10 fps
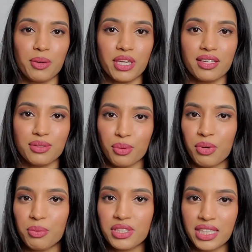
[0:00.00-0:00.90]
Because when
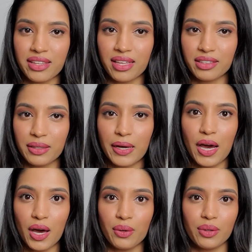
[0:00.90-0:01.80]
people see that, they're like,
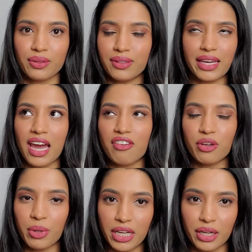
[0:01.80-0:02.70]
oh, like
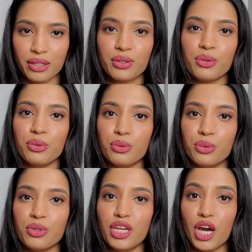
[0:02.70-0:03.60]
everybody who
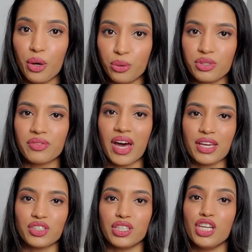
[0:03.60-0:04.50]
knows
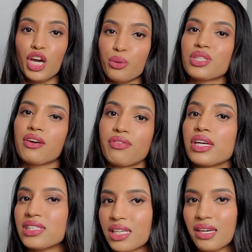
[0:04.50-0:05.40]
fashion knows
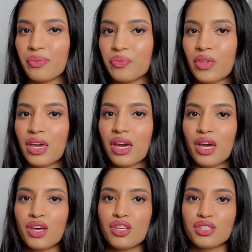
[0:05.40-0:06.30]
FIT.
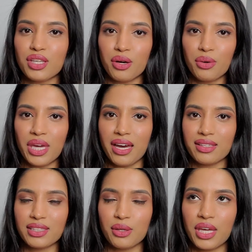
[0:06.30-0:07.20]
So yeah,
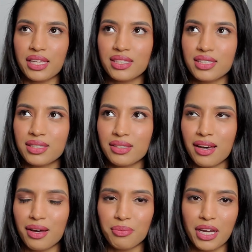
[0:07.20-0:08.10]
so that's
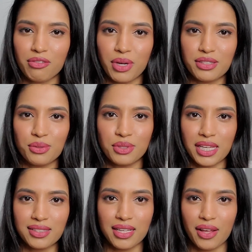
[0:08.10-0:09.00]
kind of my two
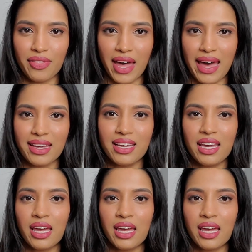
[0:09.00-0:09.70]
cents on that.